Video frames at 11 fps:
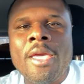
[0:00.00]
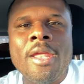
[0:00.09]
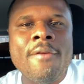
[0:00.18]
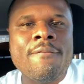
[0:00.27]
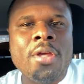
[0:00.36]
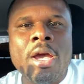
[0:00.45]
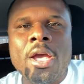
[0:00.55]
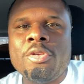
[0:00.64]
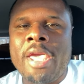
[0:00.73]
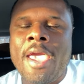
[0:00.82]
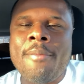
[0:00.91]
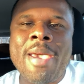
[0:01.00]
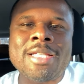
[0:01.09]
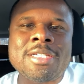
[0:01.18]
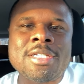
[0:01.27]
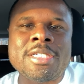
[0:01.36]
If uh, you came
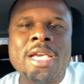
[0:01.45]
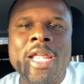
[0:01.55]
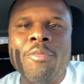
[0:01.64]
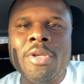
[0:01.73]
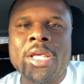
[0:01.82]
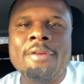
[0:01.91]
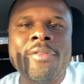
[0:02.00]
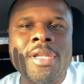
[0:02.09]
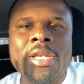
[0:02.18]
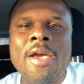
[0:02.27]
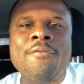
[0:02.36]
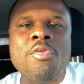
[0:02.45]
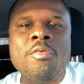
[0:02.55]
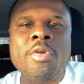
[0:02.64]
back to the channel, we definitely love you.